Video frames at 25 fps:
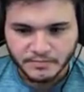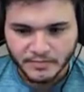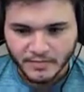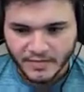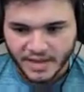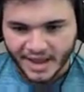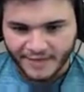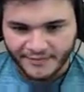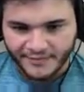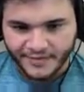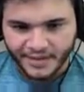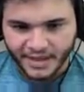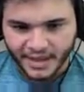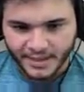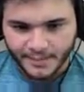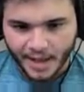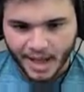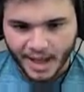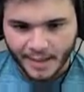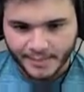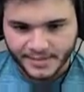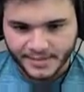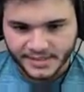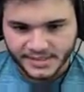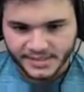Yeah, I feel like
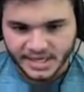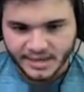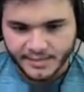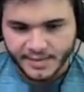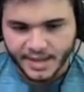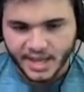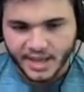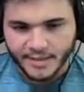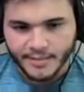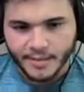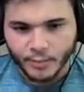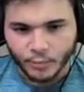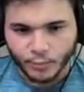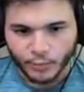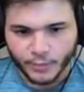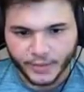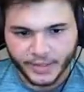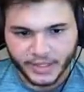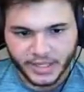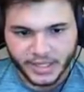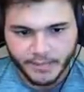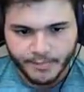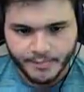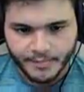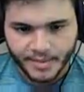Poppy's going to become a
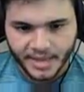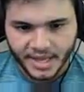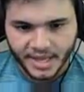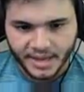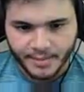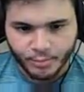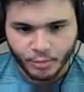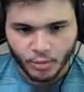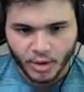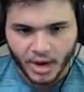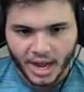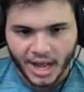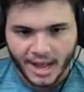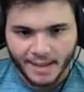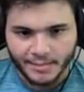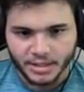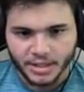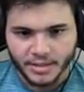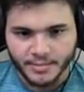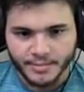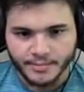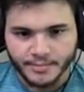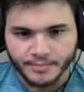really big problem.